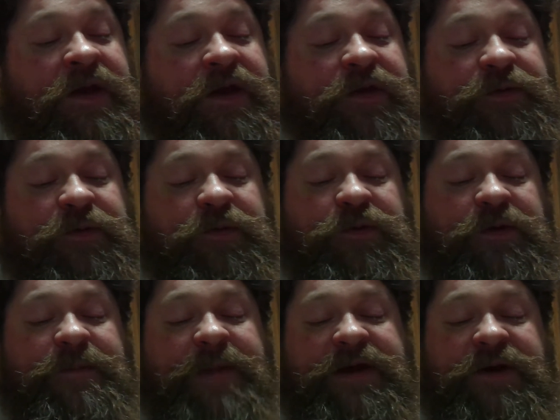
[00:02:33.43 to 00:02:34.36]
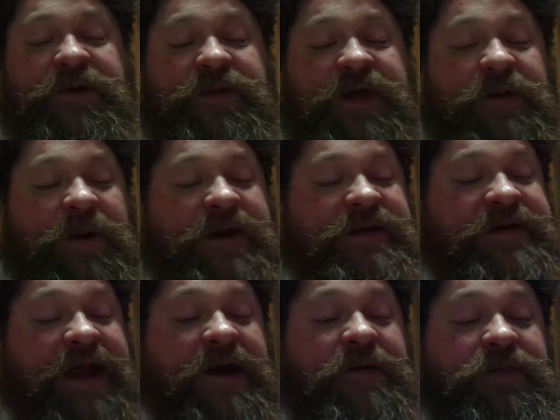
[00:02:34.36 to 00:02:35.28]
Through the meadow they went,
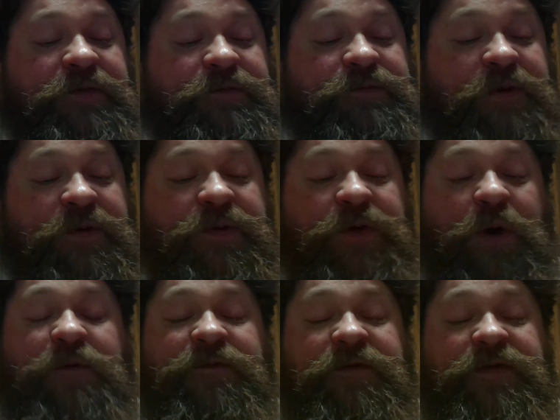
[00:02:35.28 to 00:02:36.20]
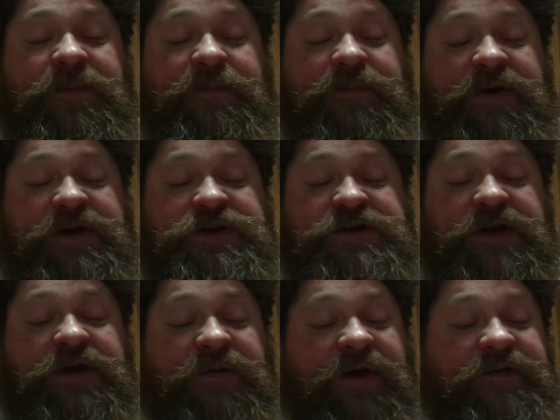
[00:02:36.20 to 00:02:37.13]
down the road, over the bridge,
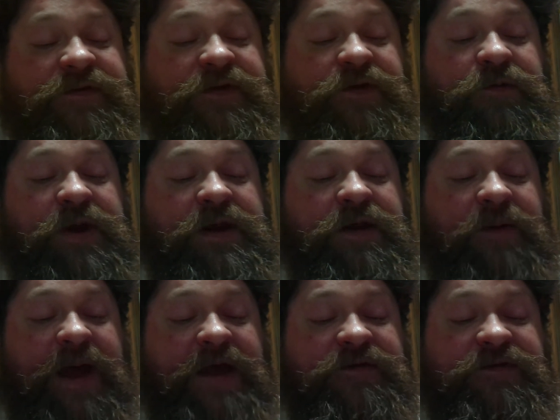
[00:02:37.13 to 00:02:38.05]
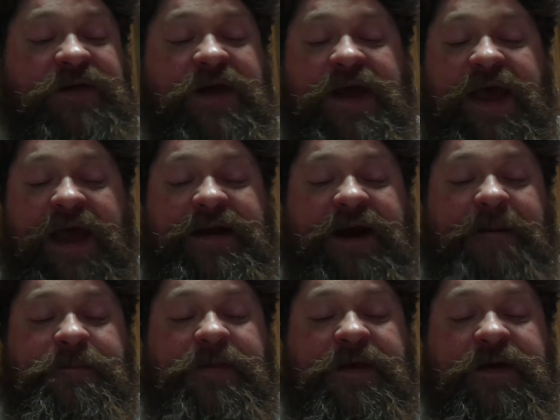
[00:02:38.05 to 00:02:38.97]
across the green grass, and
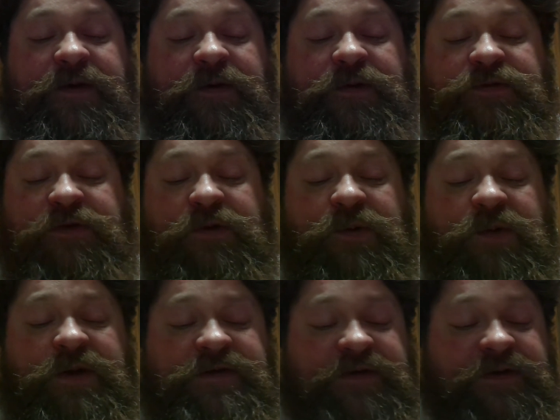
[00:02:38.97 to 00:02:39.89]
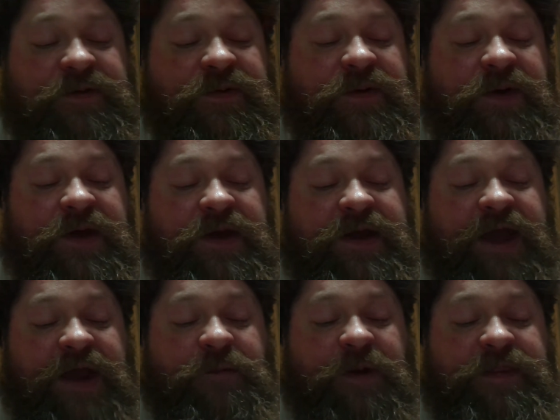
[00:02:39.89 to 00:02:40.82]
up the hill, two and two.
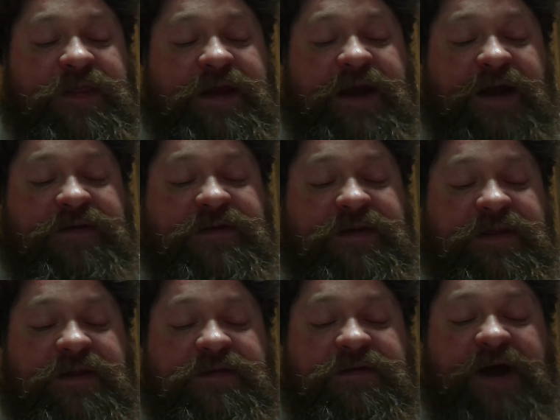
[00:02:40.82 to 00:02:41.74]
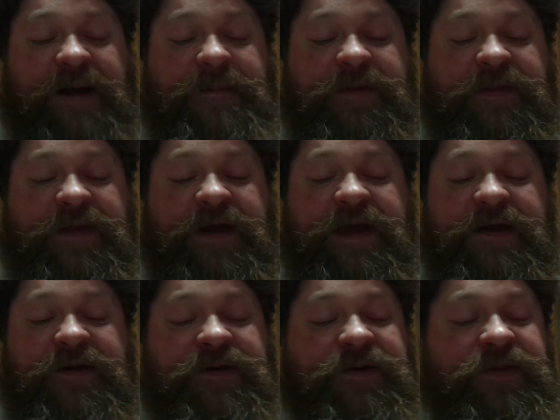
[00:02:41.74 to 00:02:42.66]
And when they got to the top of the
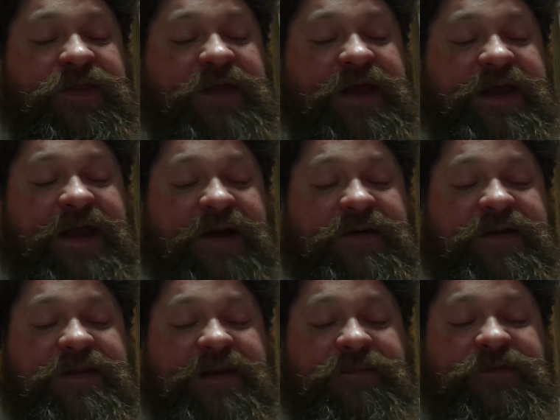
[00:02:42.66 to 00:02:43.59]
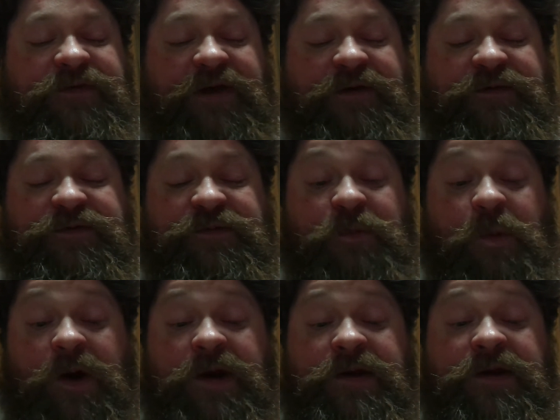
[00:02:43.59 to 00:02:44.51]
hill, they counted themselves
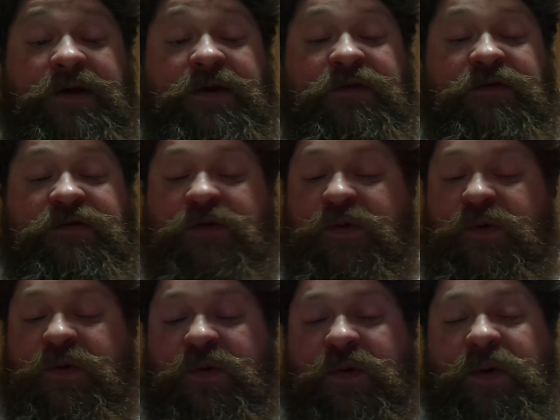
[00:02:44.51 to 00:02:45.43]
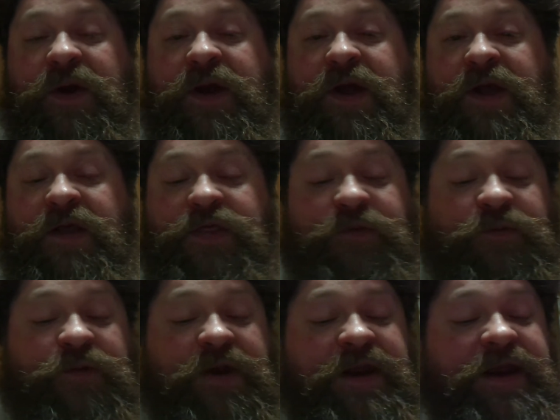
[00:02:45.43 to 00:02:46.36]
one, two,
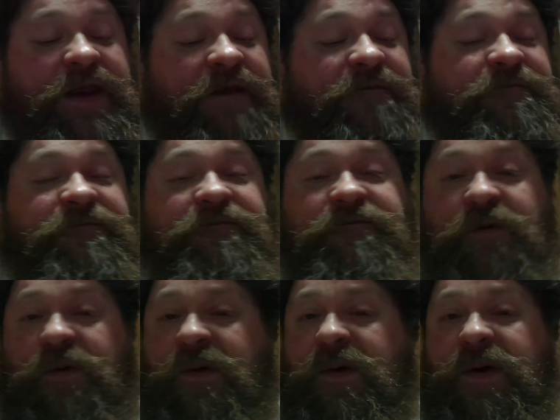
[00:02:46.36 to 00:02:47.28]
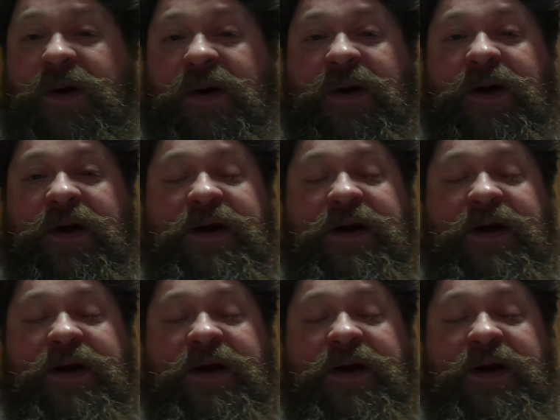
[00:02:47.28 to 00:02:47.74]
three, four.